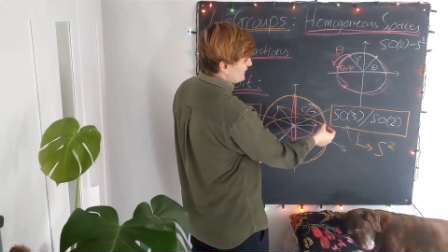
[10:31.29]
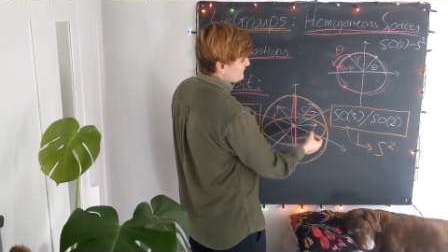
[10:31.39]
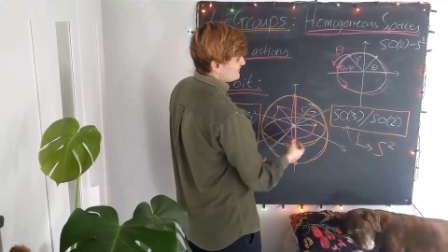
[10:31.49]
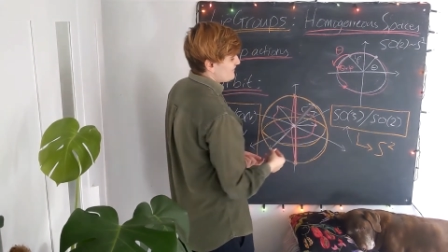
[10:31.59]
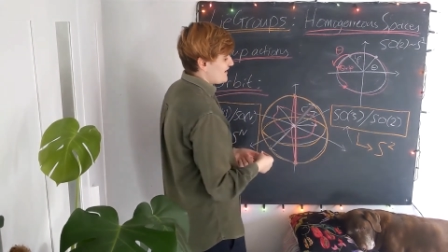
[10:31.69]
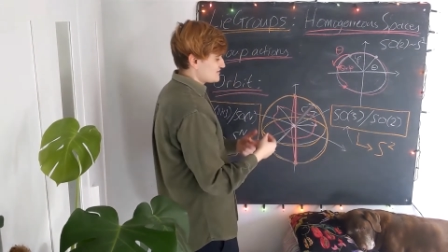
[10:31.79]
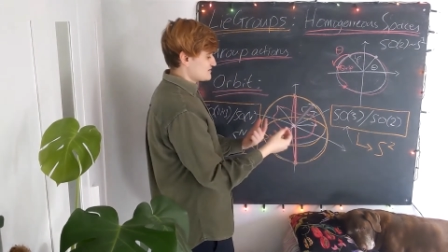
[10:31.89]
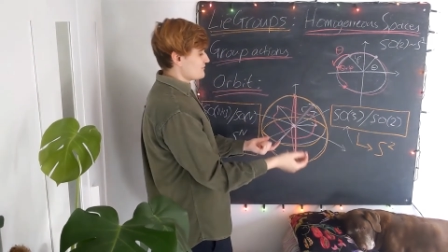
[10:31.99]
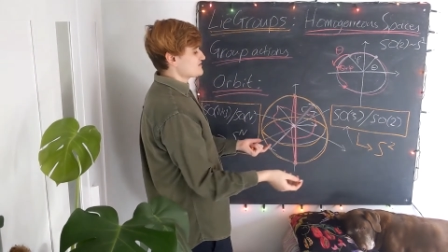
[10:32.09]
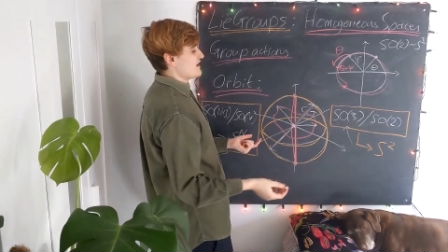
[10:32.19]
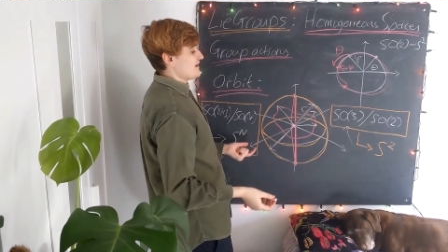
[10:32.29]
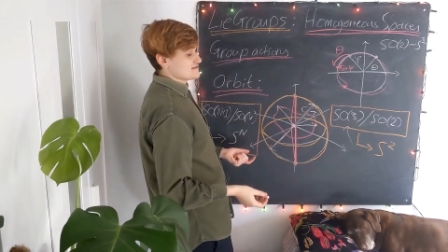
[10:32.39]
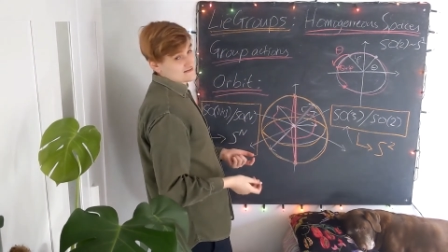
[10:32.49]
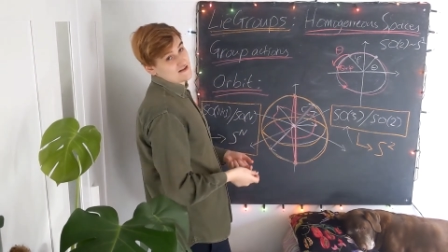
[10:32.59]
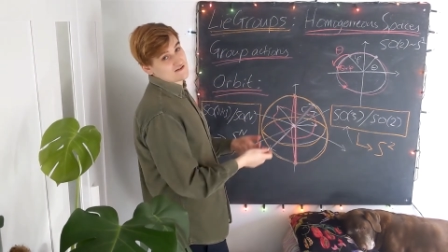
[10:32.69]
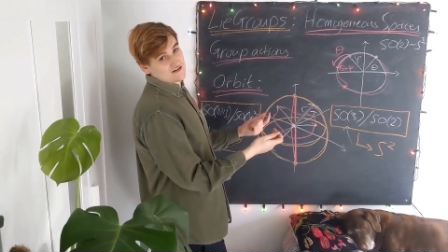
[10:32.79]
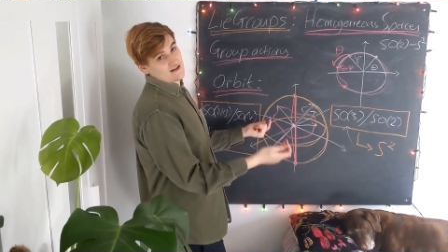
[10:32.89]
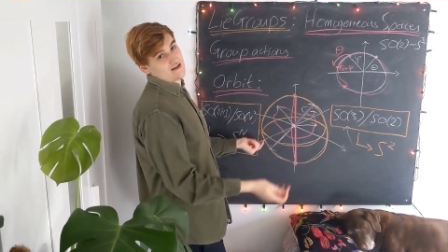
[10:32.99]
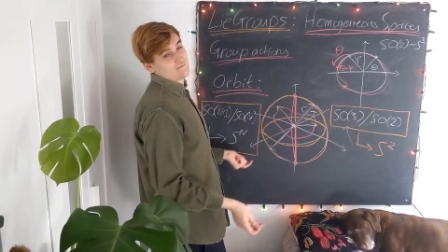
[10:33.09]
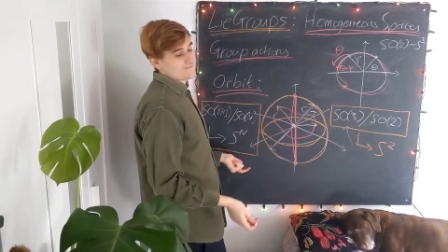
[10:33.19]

And that subset is essentially